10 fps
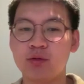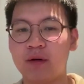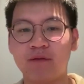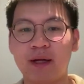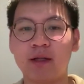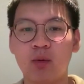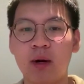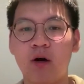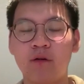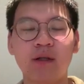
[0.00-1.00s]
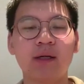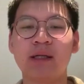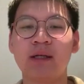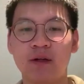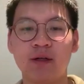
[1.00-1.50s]
We have like 12,
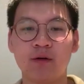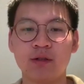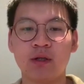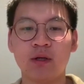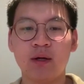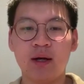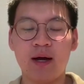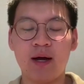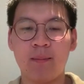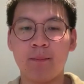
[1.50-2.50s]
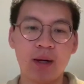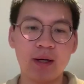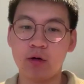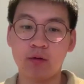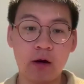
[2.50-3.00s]
13 videos. But
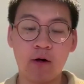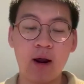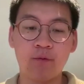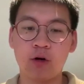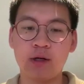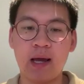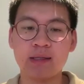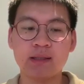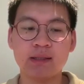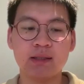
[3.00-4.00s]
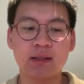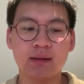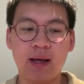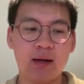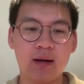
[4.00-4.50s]
they're evergreen assets
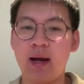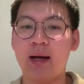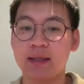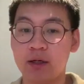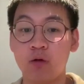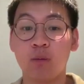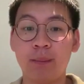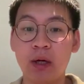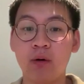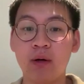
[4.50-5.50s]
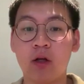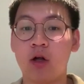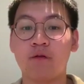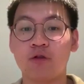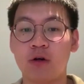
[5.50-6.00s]
that I think build a
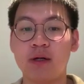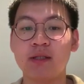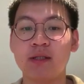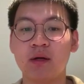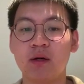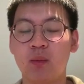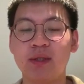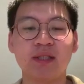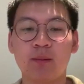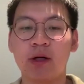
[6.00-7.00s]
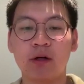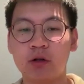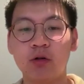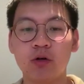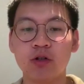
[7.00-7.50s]
lot of trust. When someone
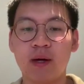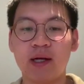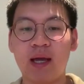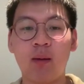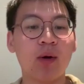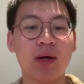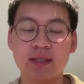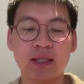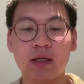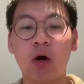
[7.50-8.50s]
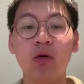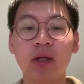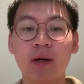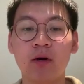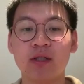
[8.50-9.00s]
Googles my name, when I send a cold
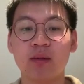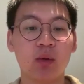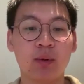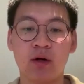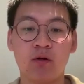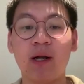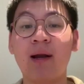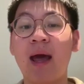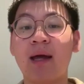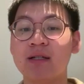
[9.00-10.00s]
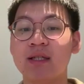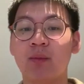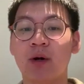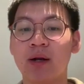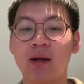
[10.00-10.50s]
email to someone, when I run an ad to
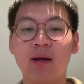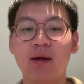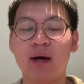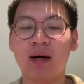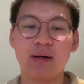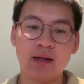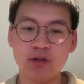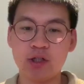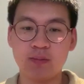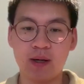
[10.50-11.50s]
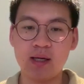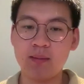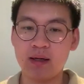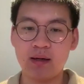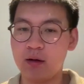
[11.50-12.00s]
someone, they'll search my name
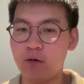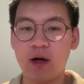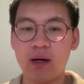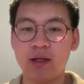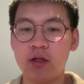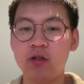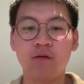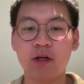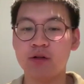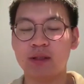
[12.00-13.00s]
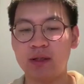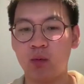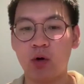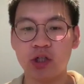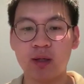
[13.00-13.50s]
and they'll find my YouTube videos and
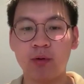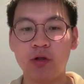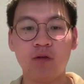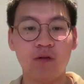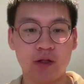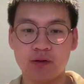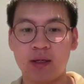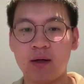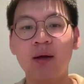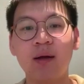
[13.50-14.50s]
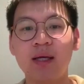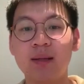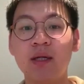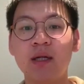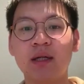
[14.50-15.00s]
they'll watch a couple of YouTube videos. And
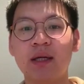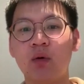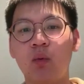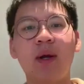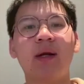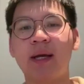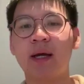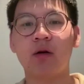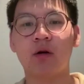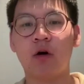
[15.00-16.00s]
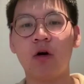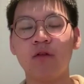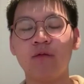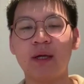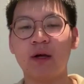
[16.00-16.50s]
immediately when they get on a call
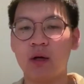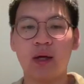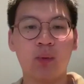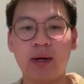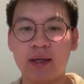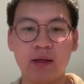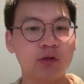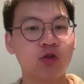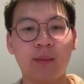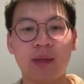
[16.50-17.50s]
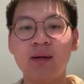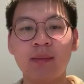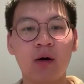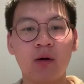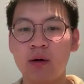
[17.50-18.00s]
with me or like when they drop me an
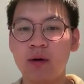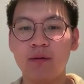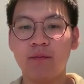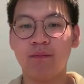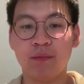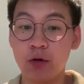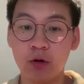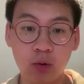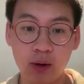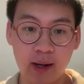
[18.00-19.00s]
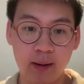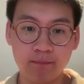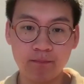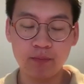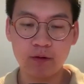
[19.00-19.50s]
email, they'll know who I am,
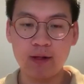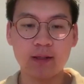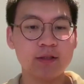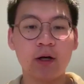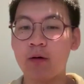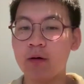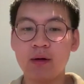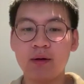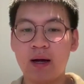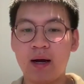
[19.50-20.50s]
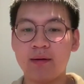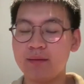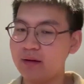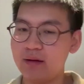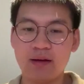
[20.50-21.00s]
right? So I
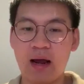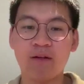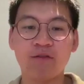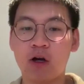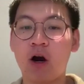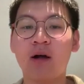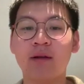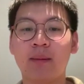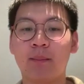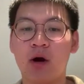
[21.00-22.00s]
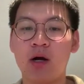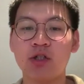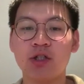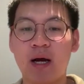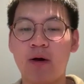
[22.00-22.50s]
have the content
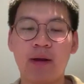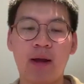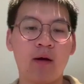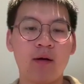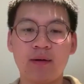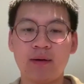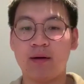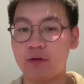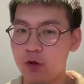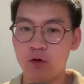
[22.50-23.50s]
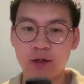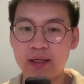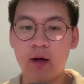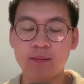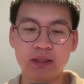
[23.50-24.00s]
branch out there that
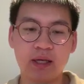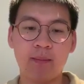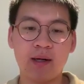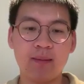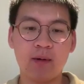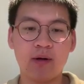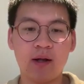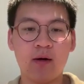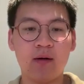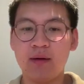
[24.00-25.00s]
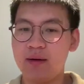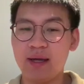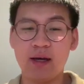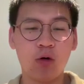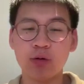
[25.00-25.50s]
really helps get my name out there.
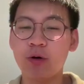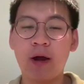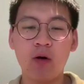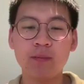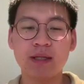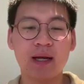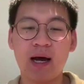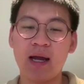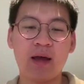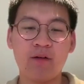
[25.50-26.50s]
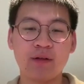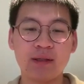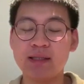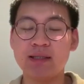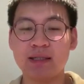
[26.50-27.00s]
It also helps that I have a
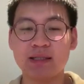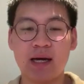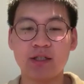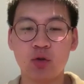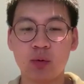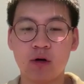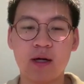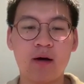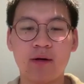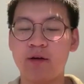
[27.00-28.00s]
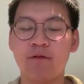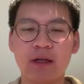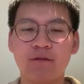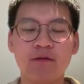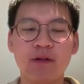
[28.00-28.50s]
decently sized Twitter account. I have
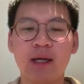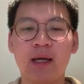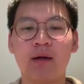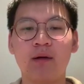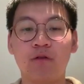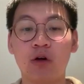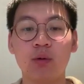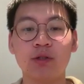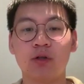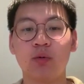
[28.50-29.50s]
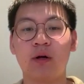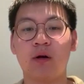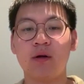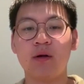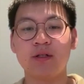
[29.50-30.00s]
like 15K followers on Twitter.